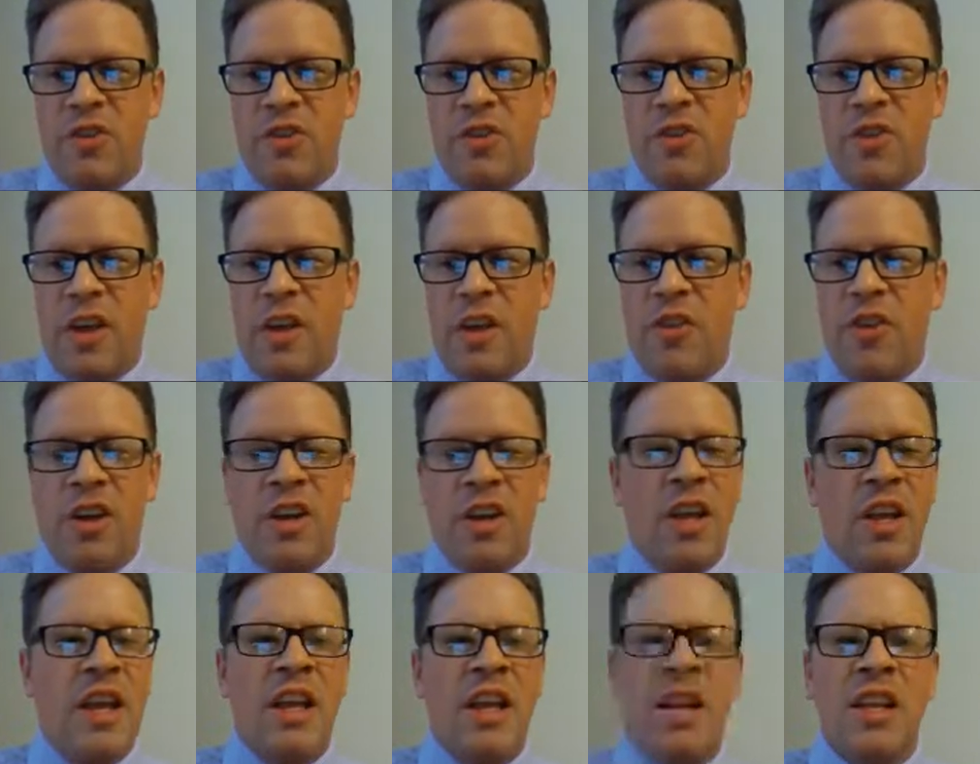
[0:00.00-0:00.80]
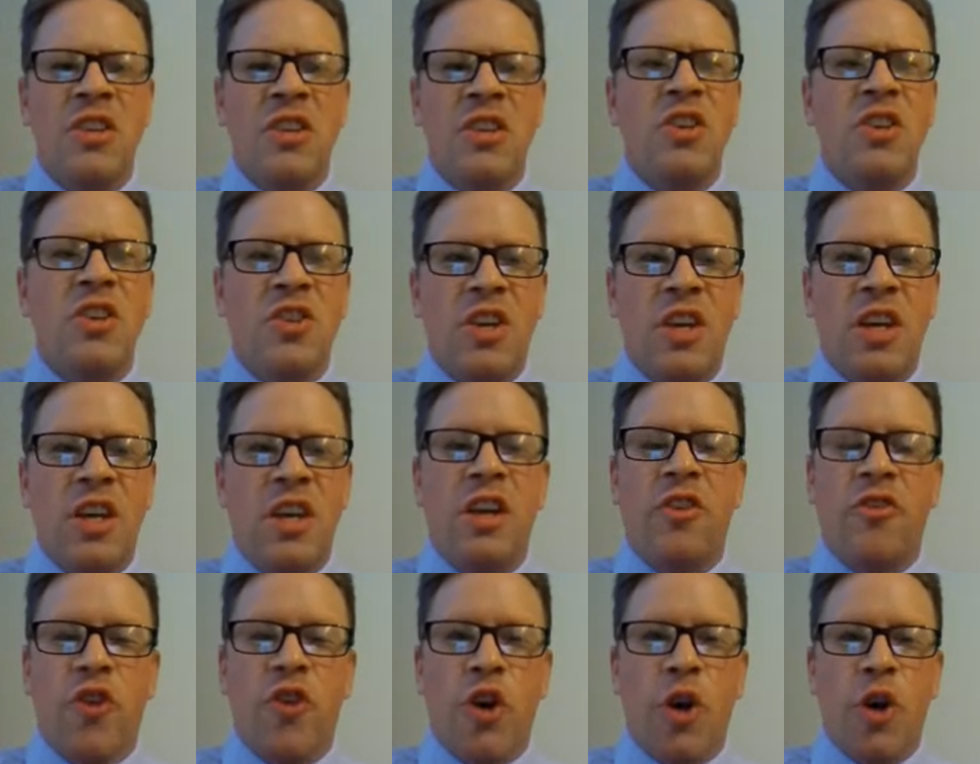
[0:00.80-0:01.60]
So they thought, let's just get a
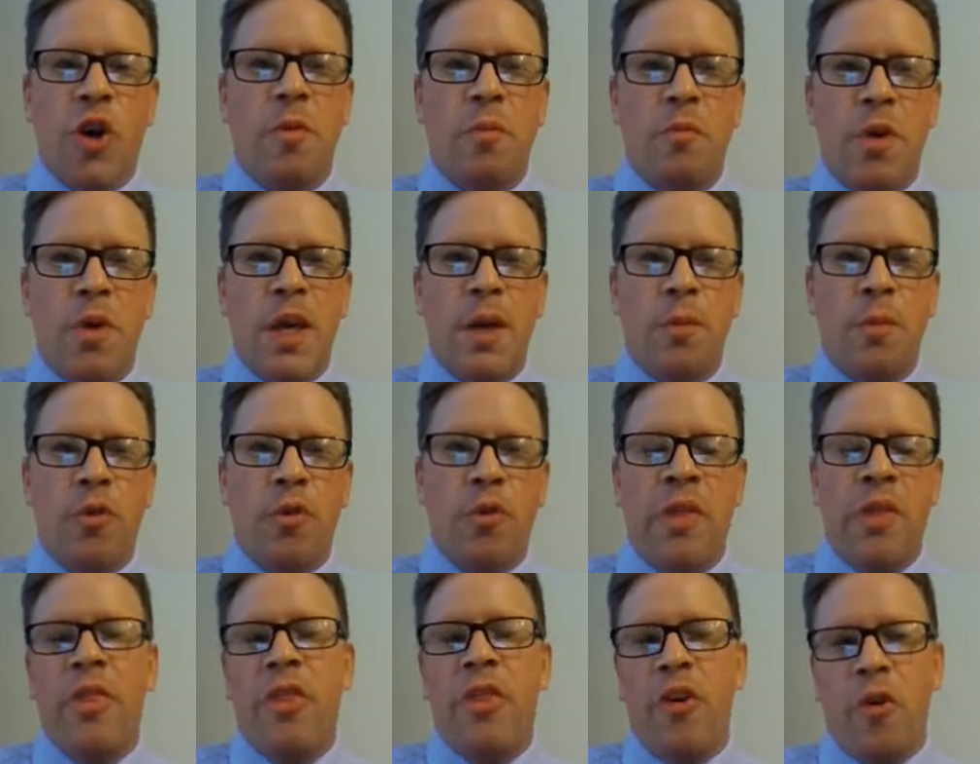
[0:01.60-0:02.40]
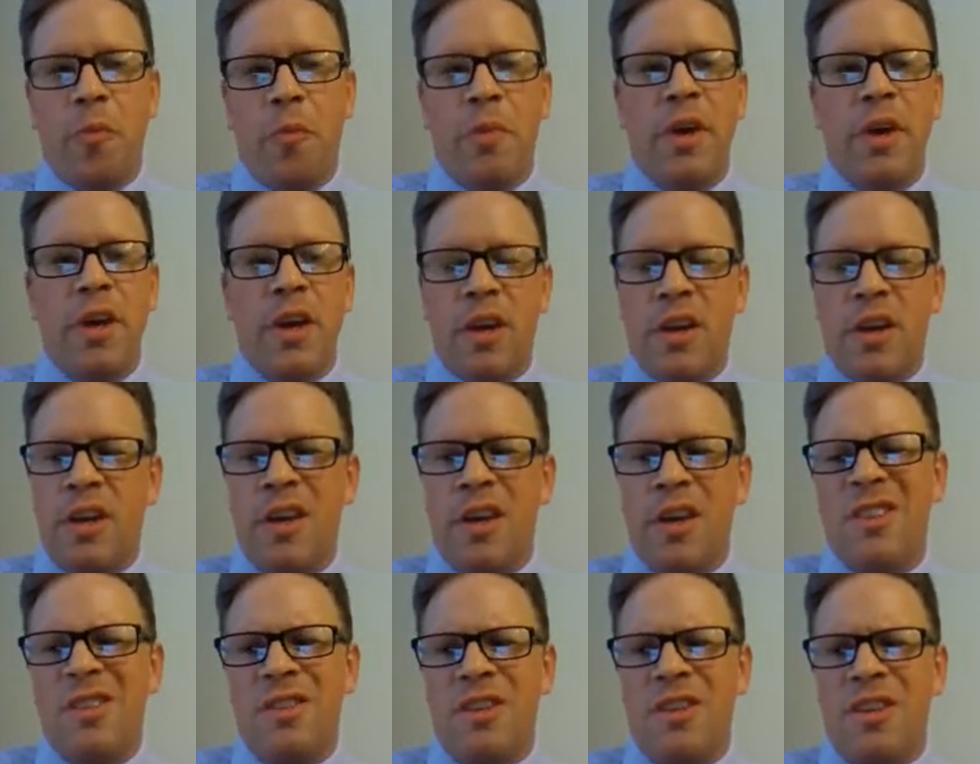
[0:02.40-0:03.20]
group of people and they'll pick
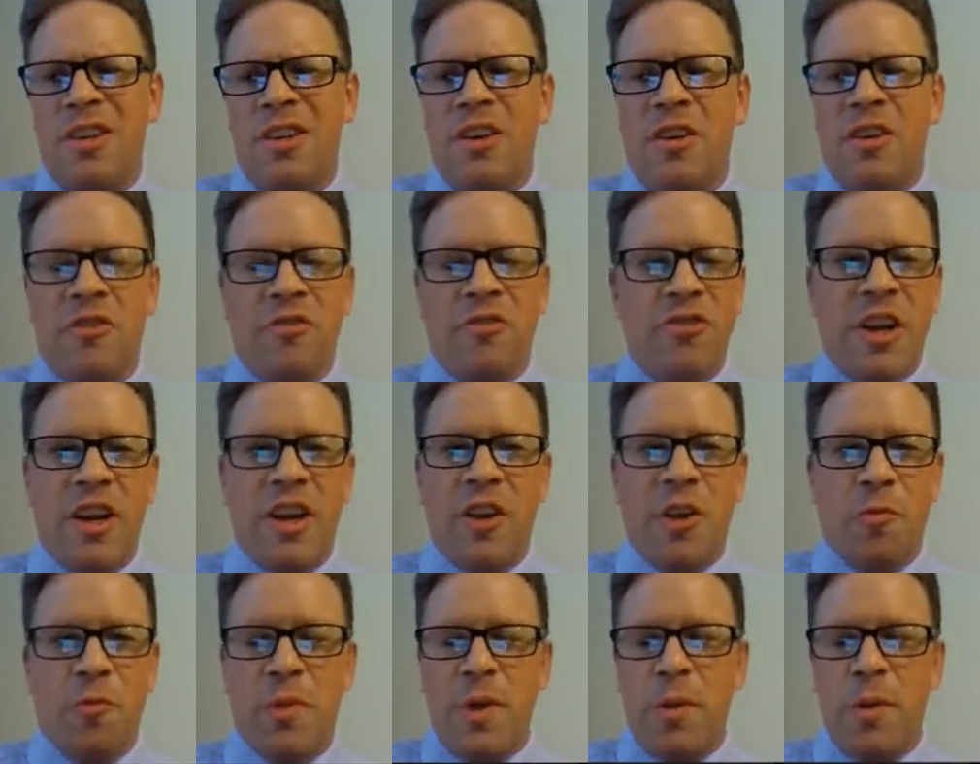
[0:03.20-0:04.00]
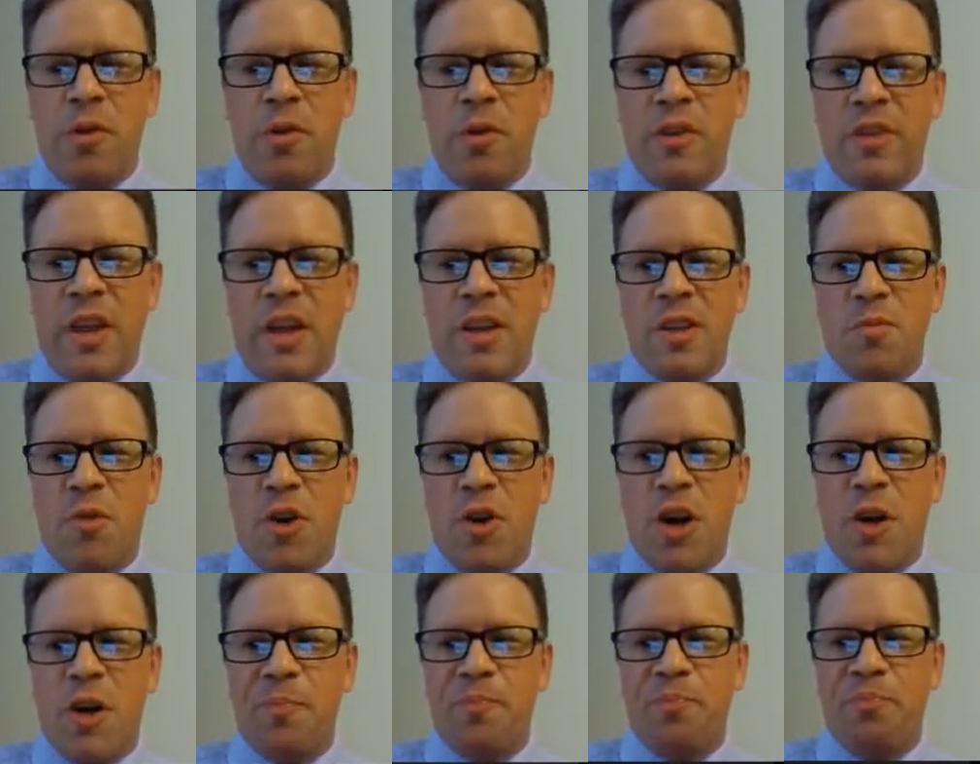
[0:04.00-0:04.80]
because, regular people aren't that
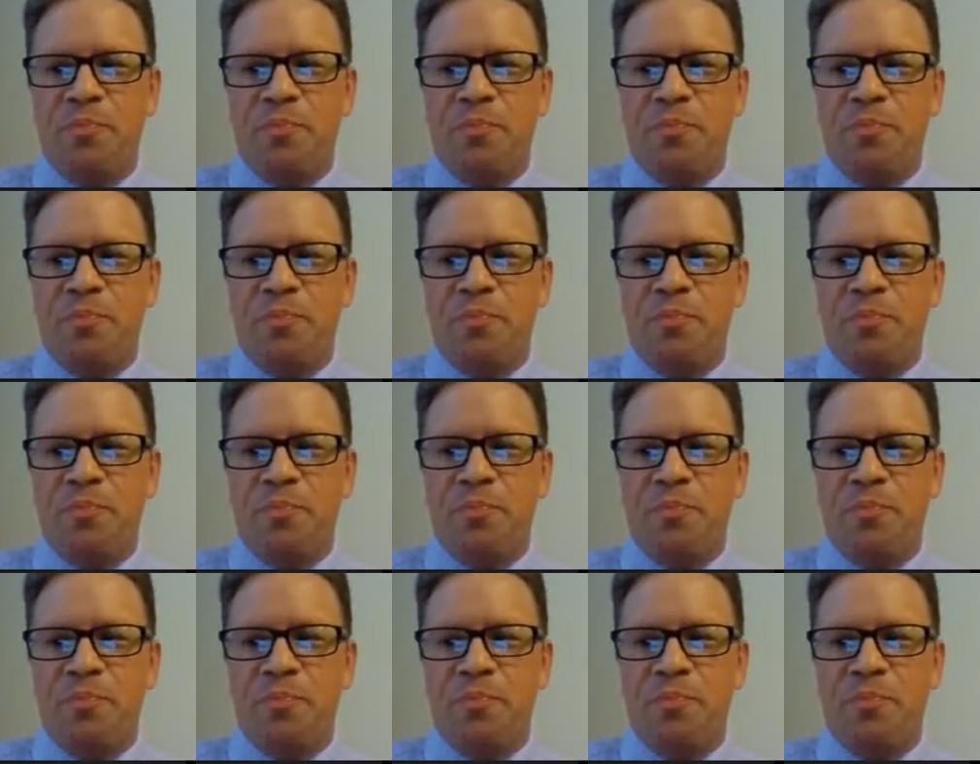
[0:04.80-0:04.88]
smart.